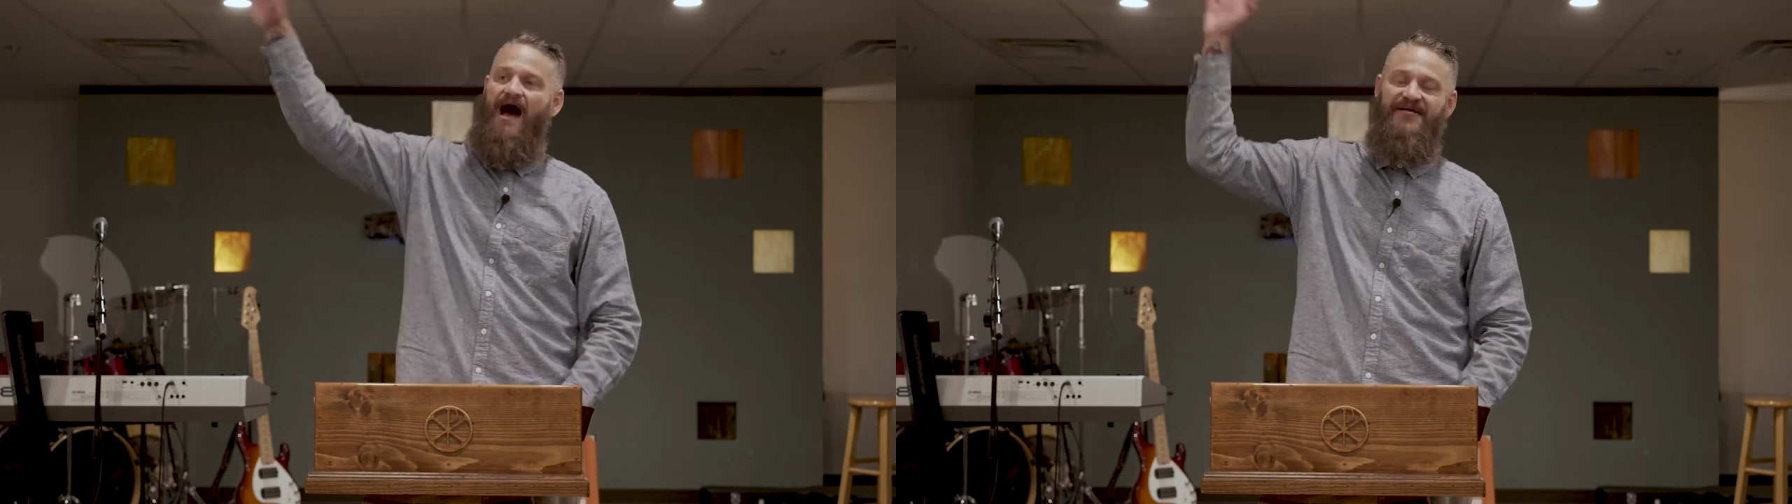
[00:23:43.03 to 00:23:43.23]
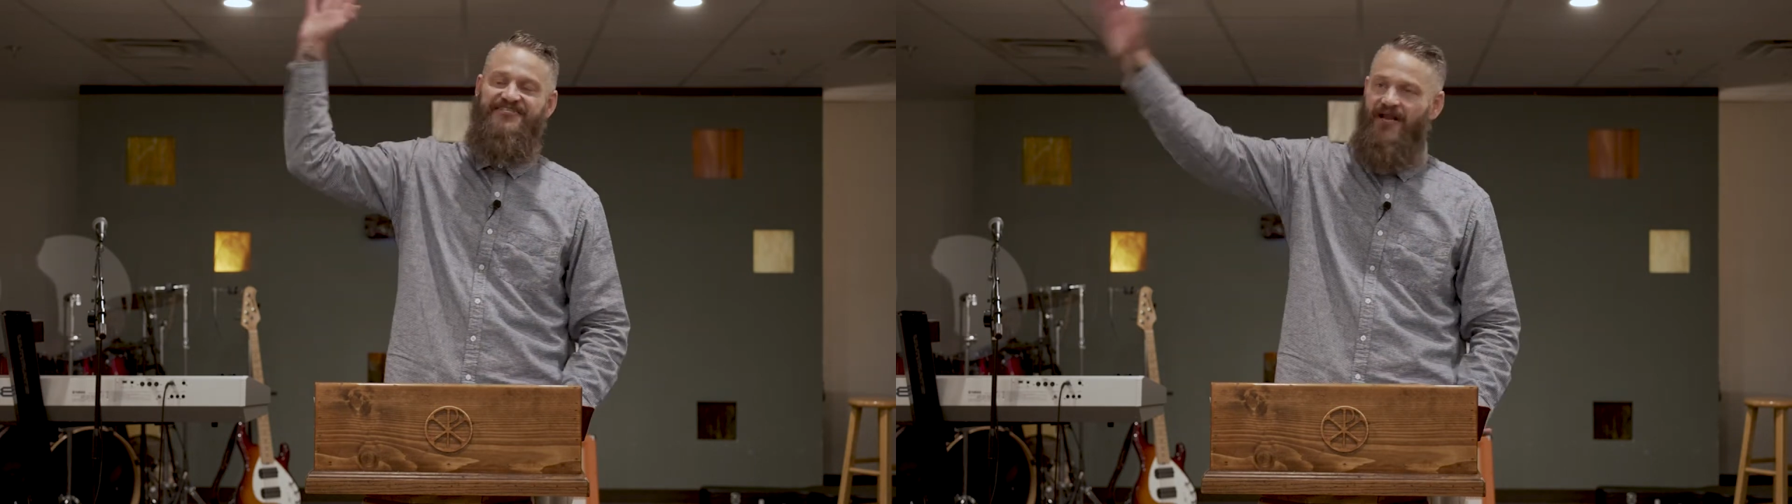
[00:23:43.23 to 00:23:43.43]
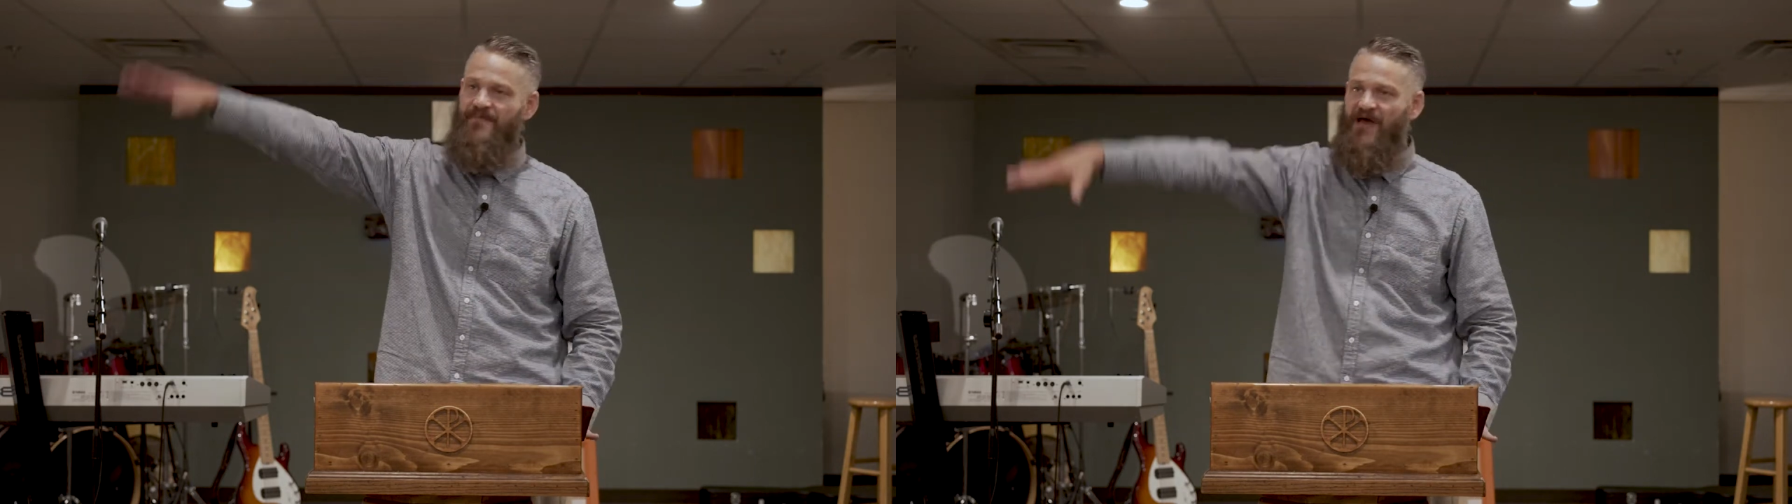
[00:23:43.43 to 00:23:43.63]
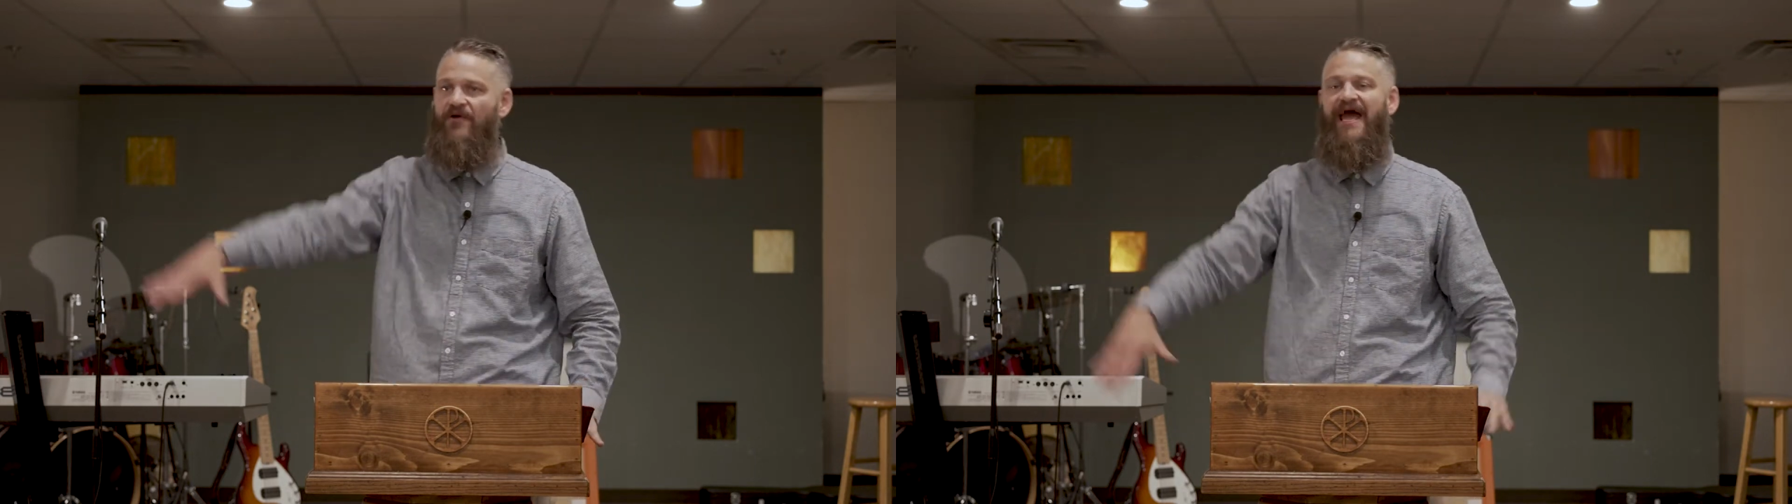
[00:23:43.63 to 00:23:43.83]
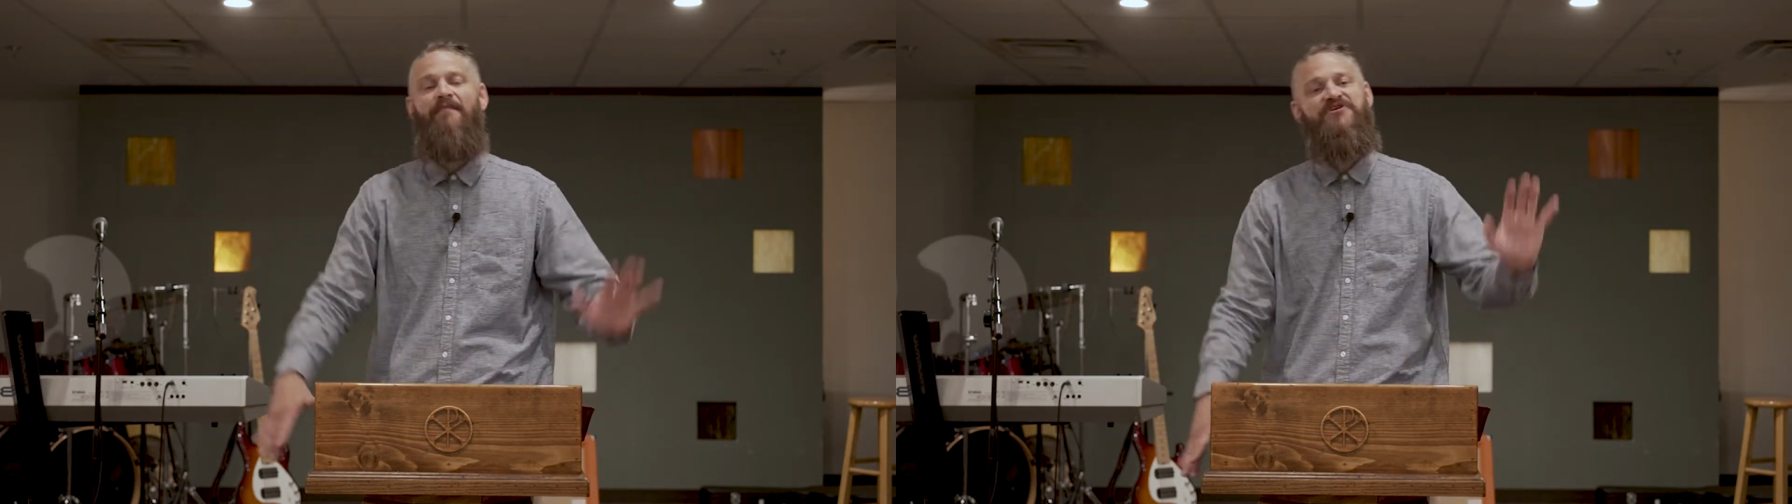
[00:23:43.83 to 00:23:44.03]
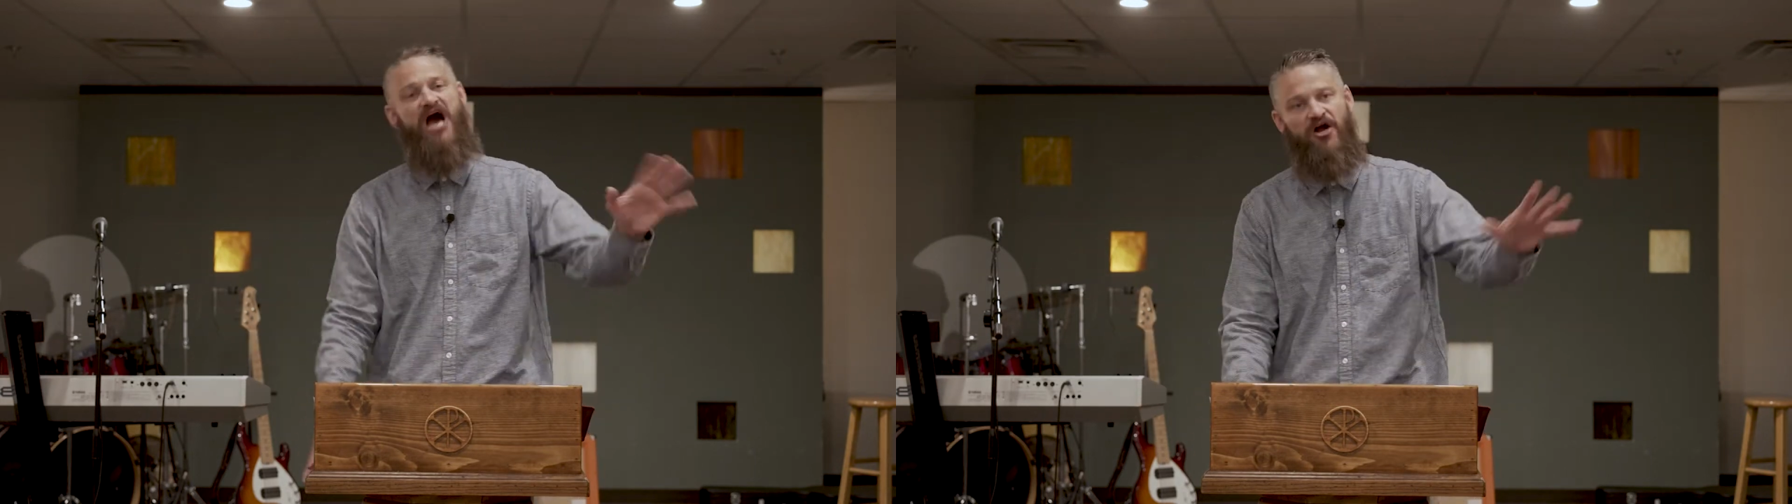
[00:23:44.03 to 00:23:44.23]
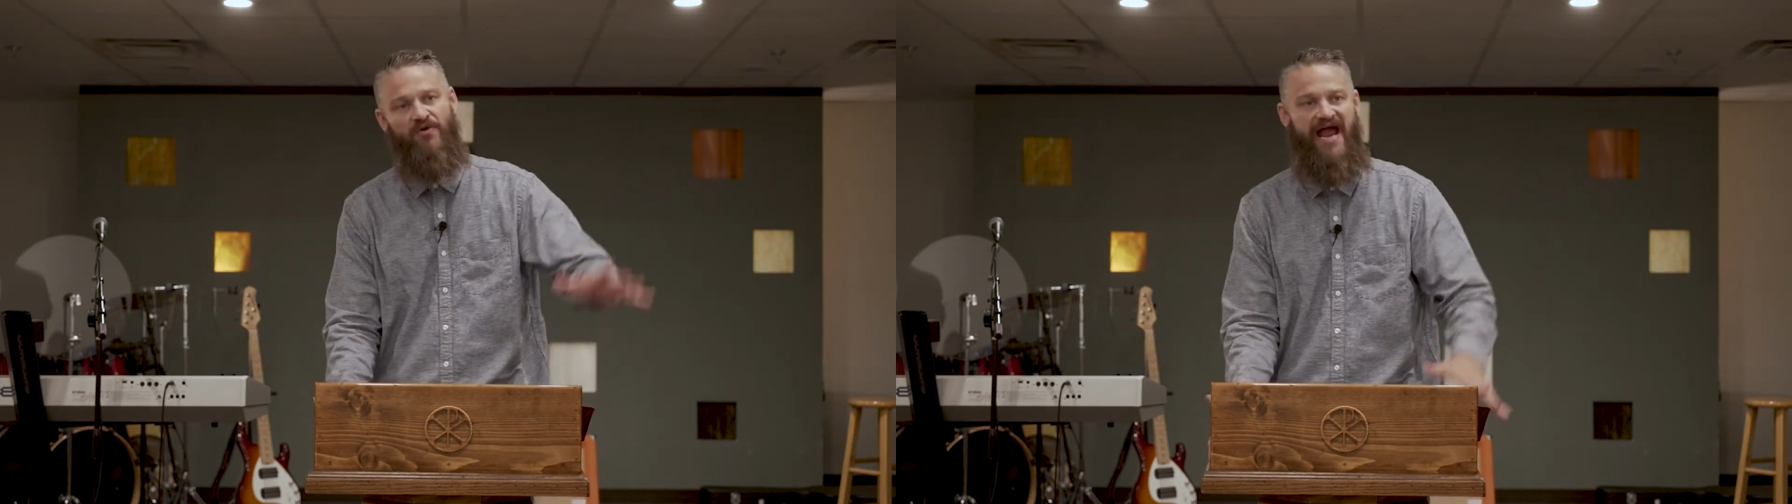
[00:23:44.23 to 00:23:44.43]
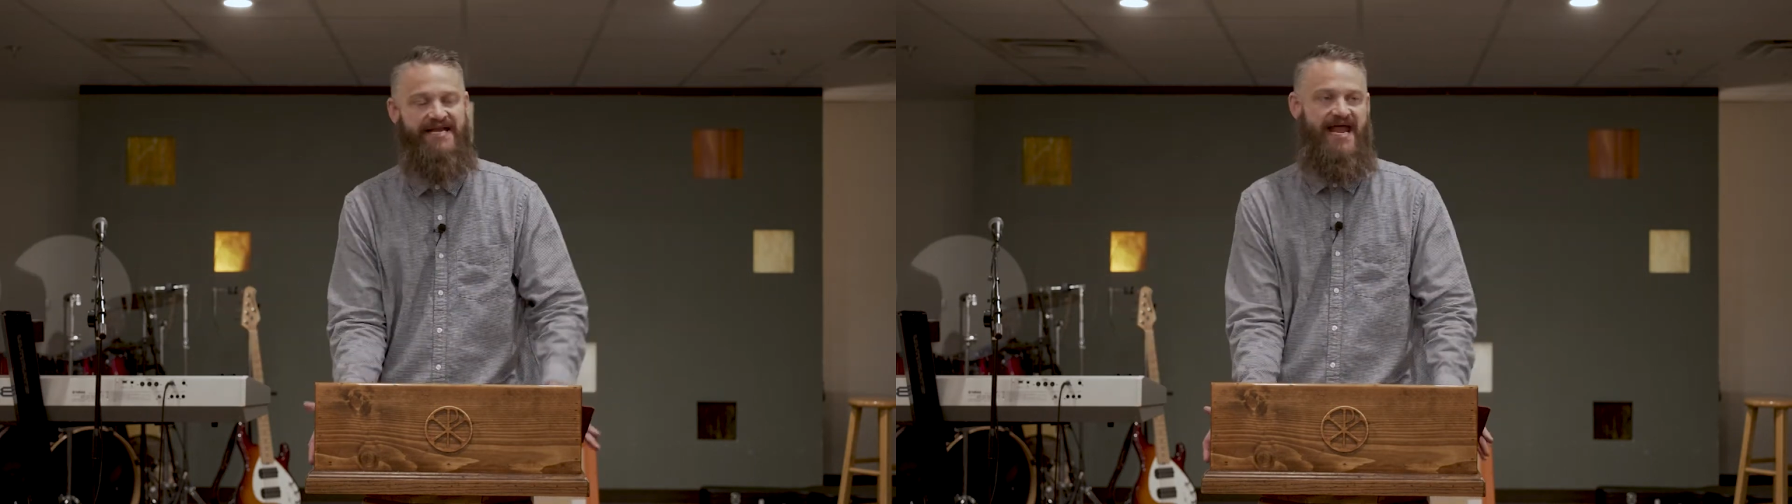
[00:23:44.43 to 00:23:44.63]
It's going to be okay. I'm young
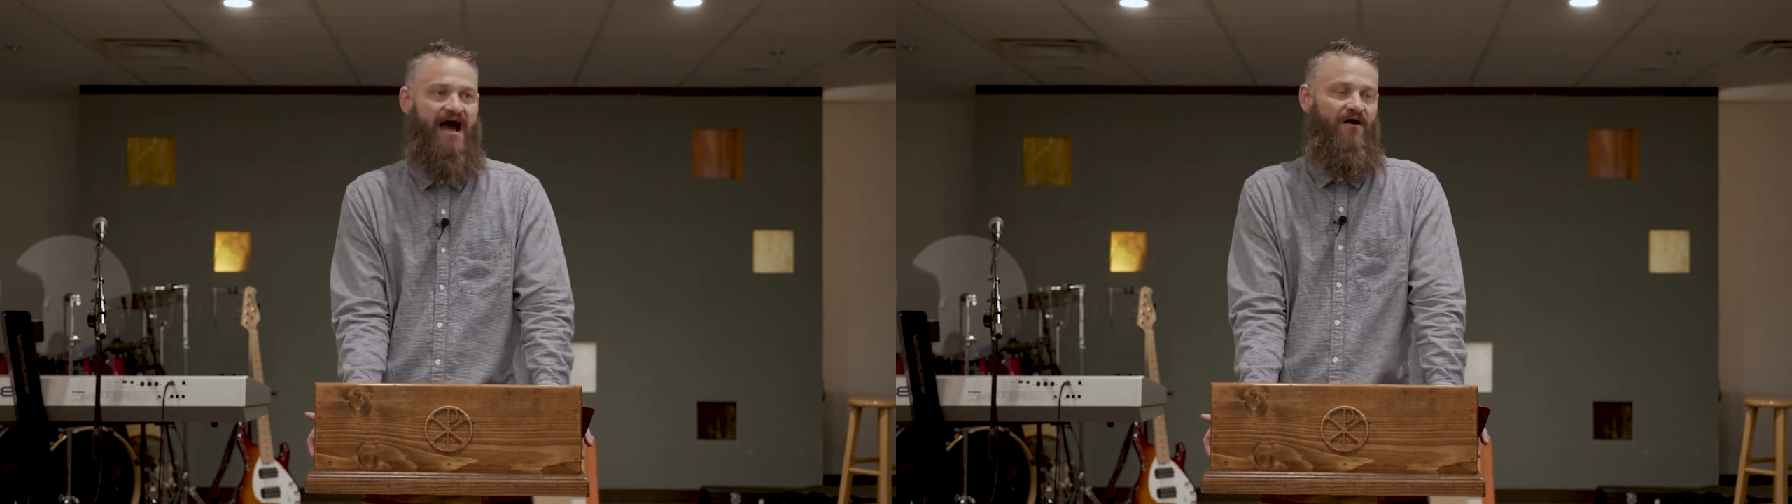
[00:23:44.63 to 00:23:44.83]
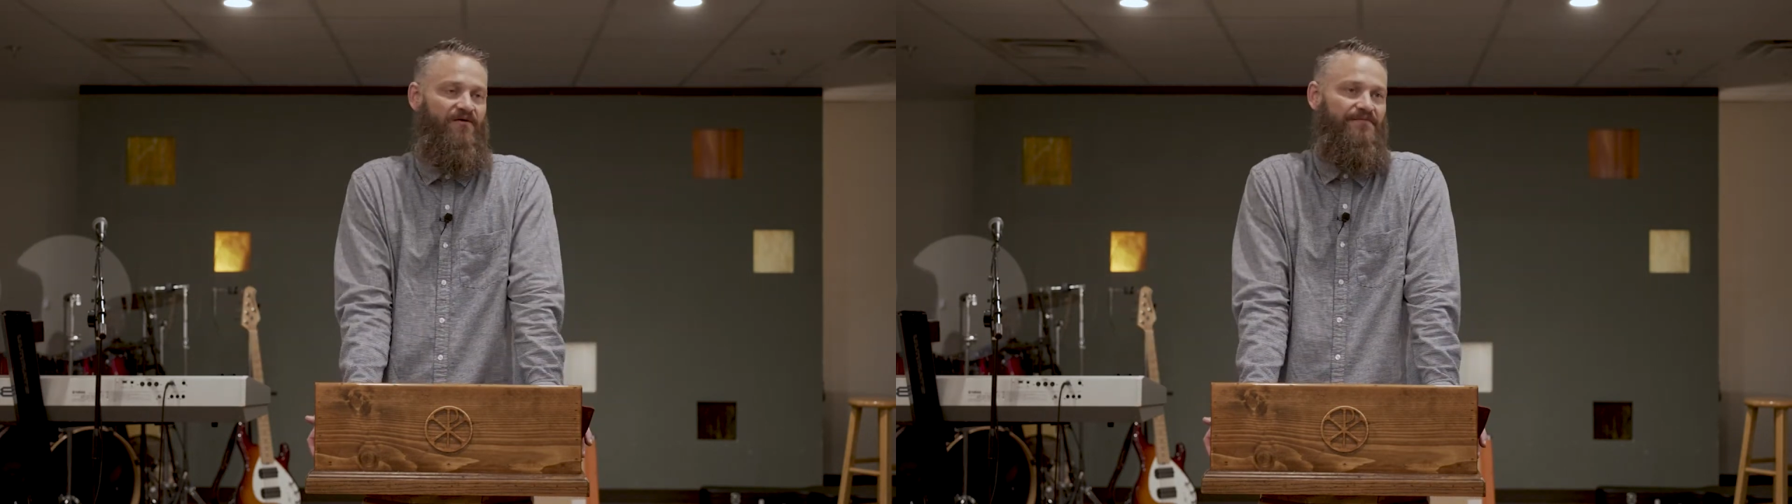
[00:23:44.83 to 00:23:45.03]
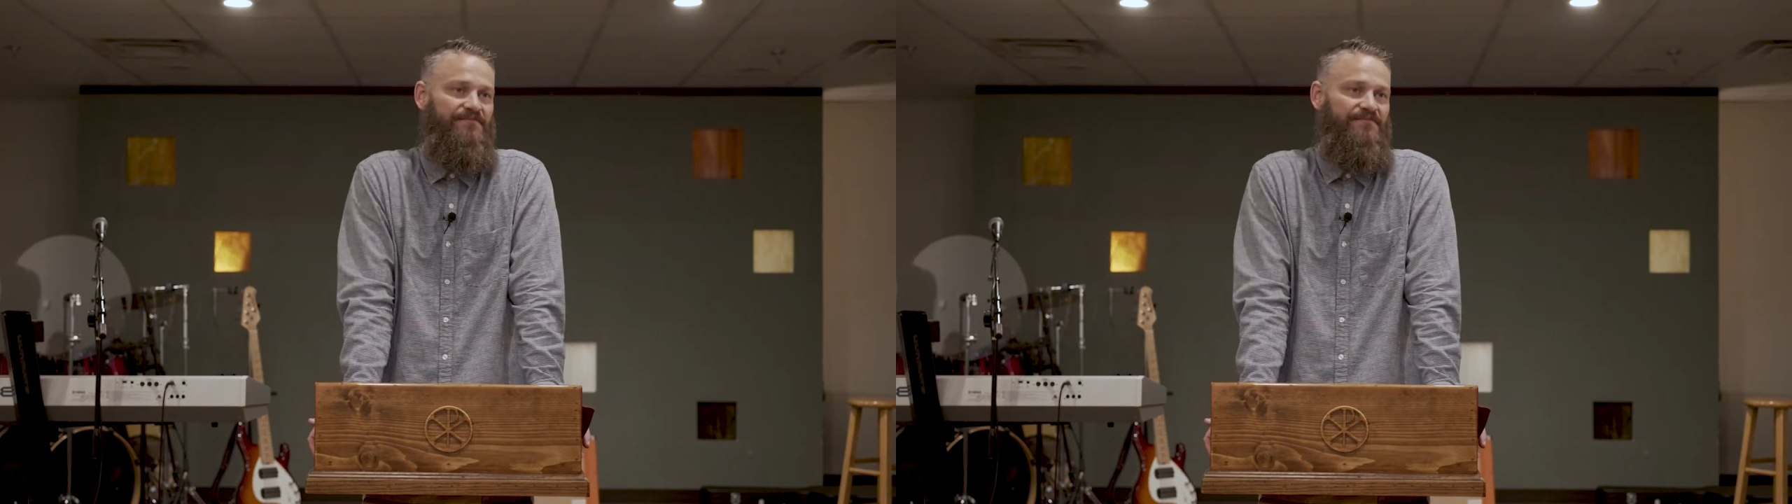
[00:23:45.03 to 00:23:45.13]
right now.